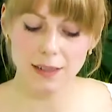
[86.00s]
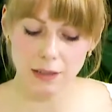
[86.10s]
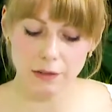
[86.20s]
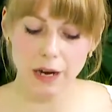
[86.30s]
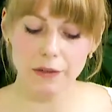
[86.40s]

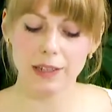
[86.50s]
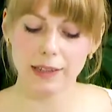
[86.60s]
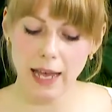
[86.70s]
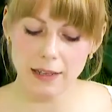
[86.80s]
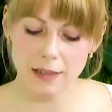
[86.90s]
literary
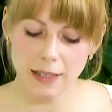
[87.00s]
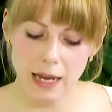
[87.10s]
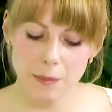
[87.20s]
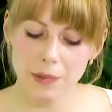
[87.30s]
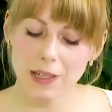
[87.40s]

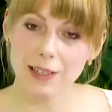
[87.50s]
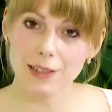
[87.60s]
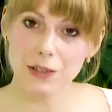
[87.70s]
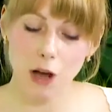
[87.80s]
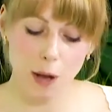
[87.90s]
landscape,
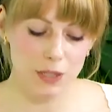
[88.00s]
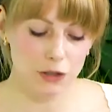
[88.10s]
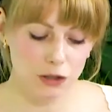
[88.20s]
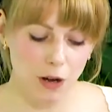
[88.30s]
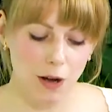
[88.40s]
Ian Thomas
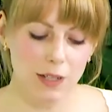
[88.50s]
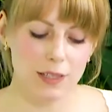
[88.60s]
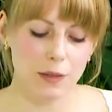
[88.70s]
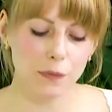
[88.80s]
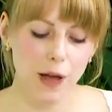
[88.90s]
Shaw
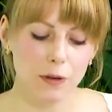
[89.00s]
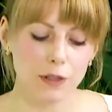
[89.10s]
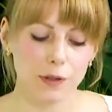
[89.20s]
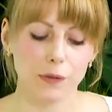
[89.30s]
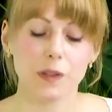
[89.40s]
is the
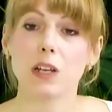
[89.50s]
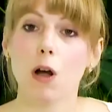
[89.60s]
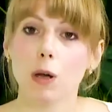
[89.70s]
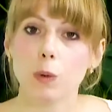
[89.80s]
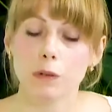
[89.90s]
founder for the
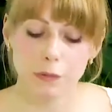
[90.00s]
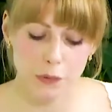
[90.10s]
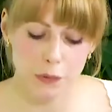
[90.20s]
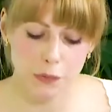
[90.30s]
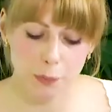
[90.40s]
Ottawa
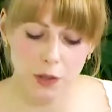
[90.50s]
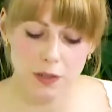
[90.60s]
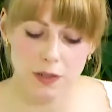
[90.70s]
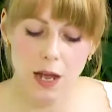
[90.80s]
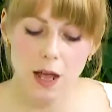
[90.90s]
Review of
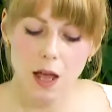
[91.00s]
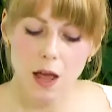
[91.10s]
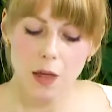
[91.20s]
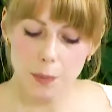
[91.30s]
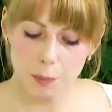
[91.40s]
Books,
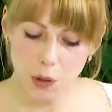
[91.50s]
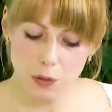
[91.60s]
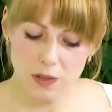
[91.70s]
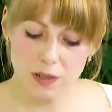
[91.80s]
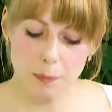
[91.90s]
the
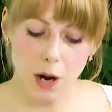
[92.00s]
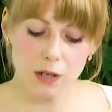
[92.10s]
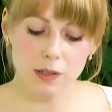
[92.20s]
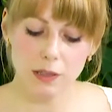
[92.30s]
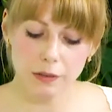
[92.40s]
Prose in the
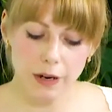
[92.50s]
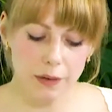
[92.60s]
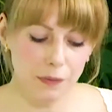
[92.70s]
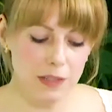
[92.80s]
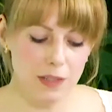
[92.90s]
Park
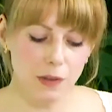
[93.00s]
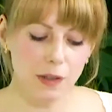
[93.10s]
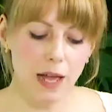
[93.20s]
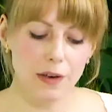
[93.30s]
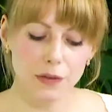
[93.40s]
Literary
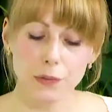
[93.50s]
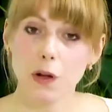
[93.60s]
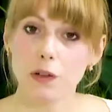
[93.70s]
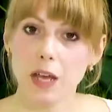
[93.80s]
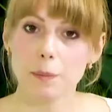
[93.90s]
Festival, and
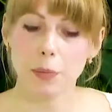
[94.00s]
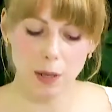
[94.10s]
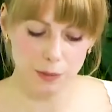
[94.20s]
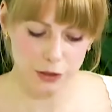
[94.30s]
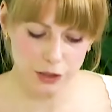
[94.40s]
Duvalier
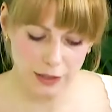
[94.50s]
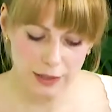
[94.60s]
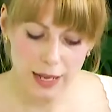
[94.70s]
Publishing,